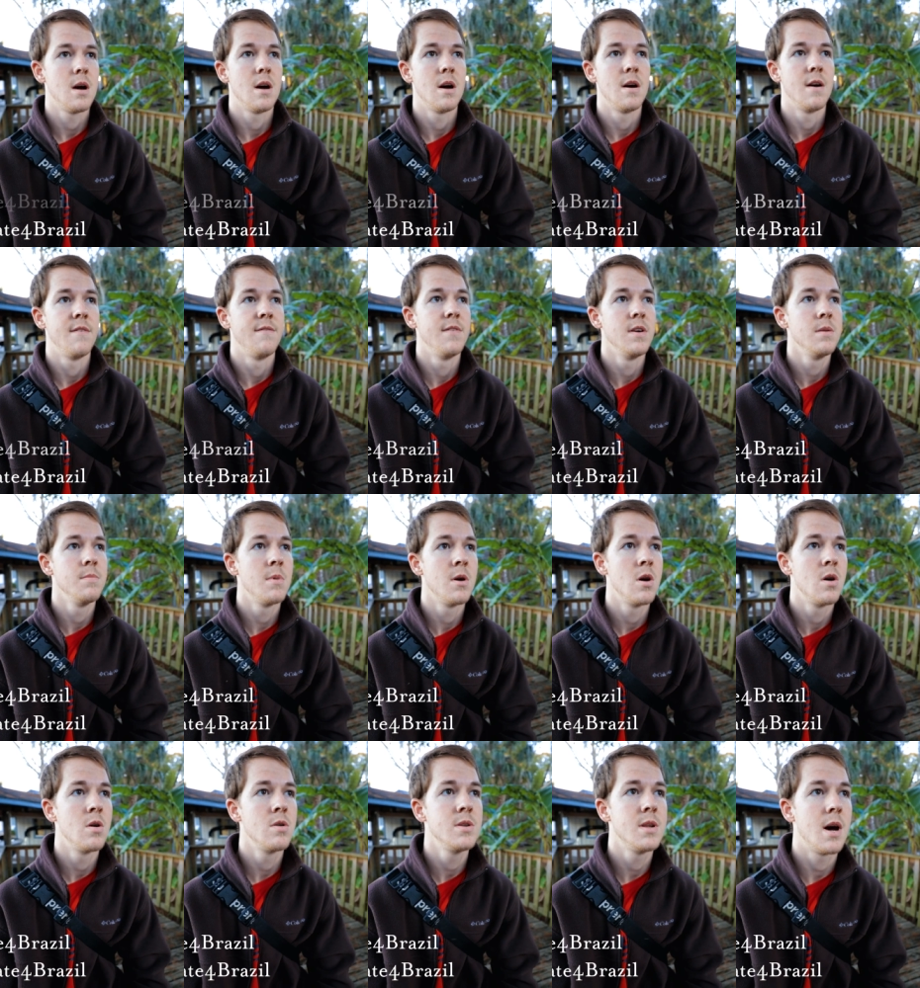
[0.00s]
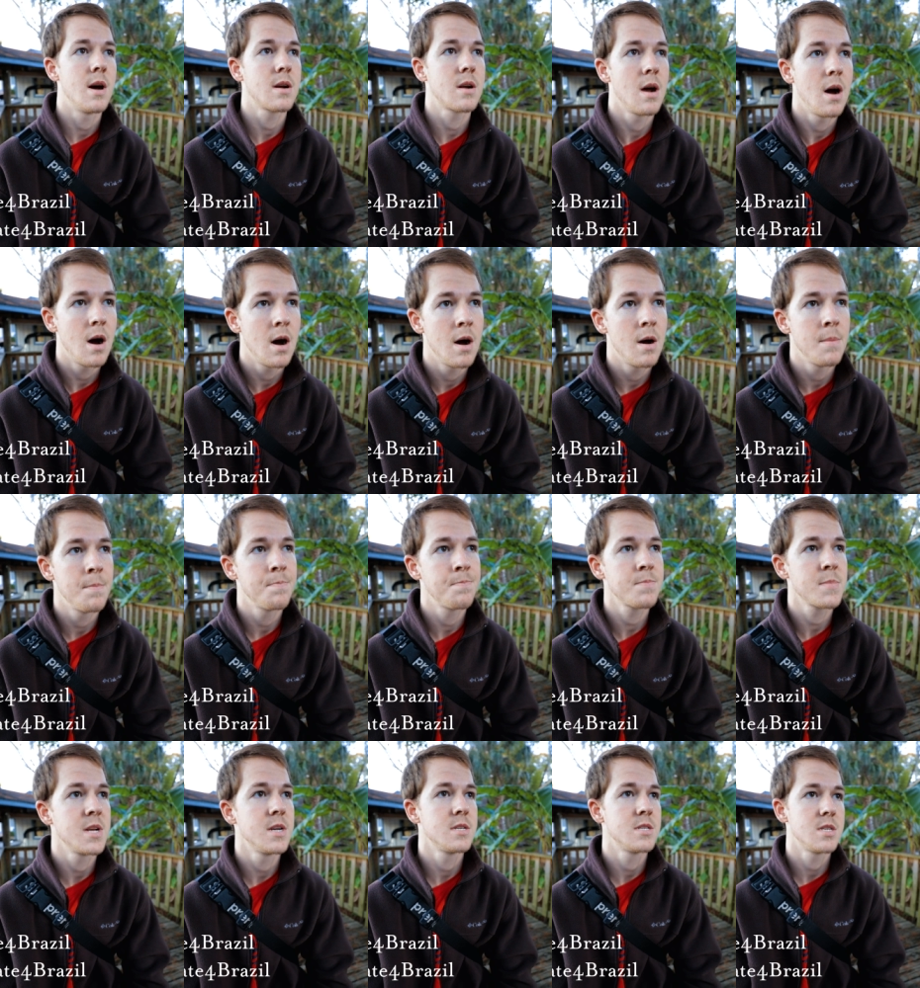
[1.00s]
uh,
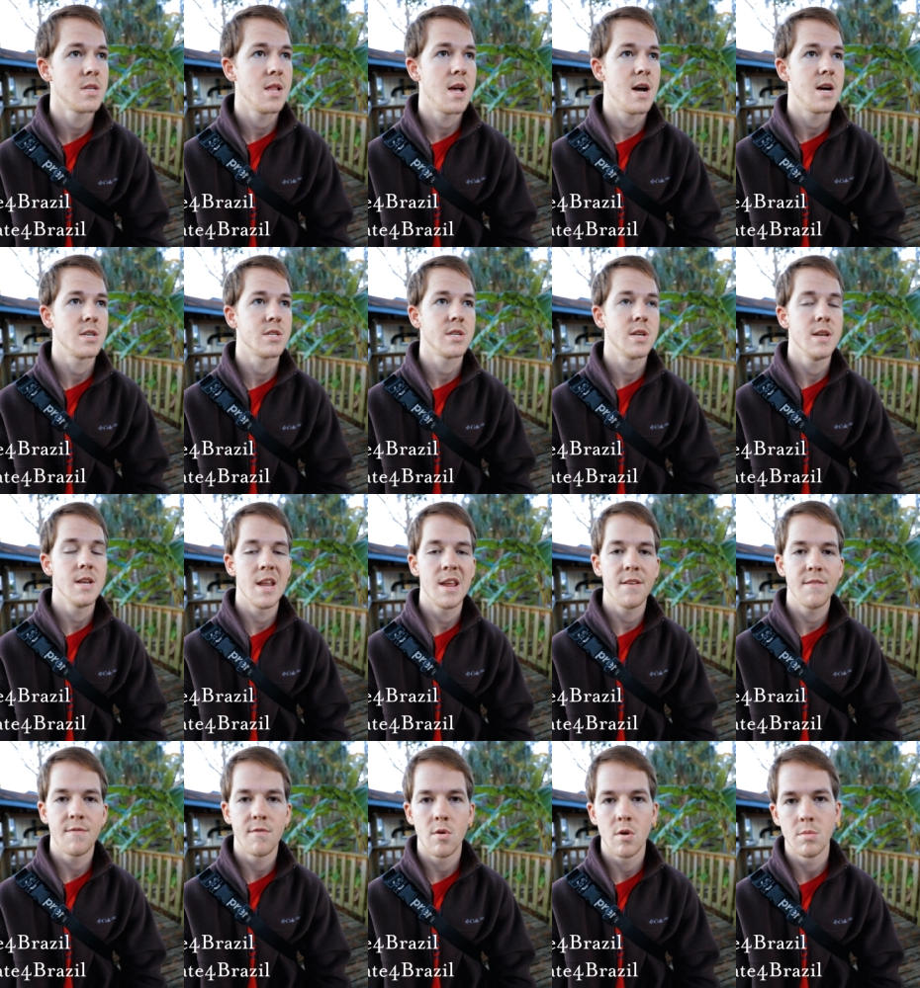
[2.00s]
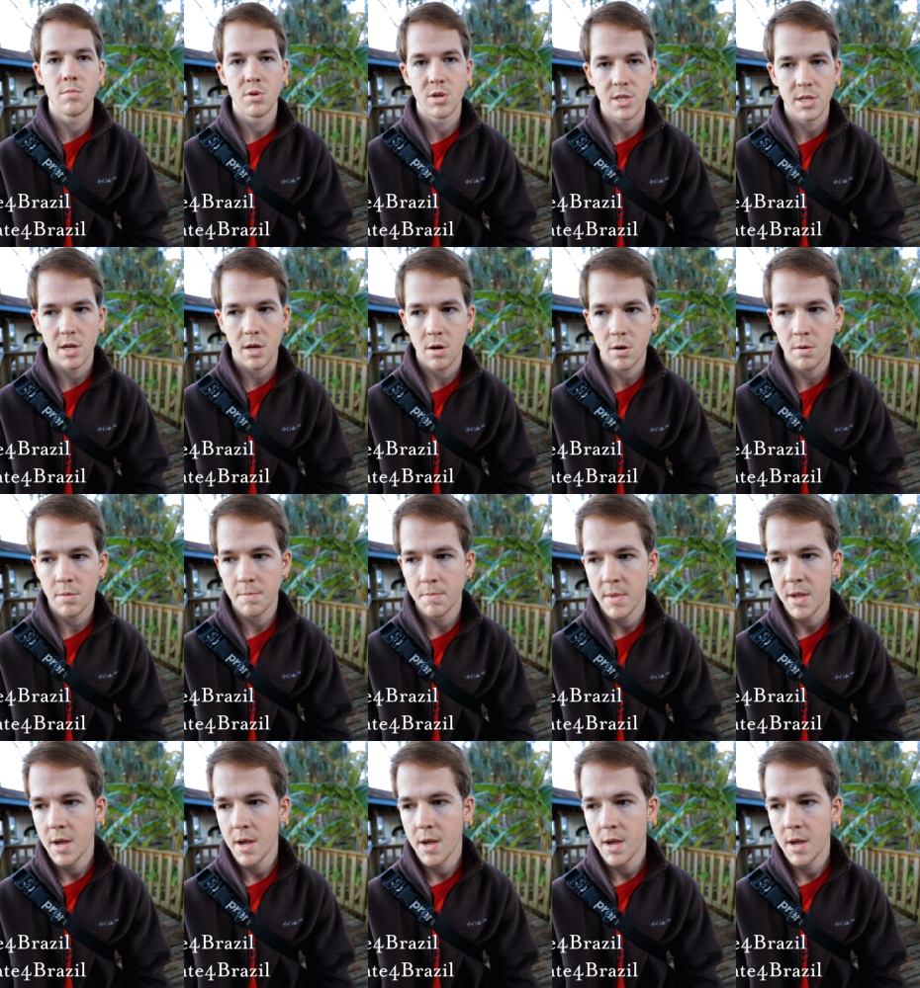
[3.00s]
Venmo.com slash Nate for Brazil.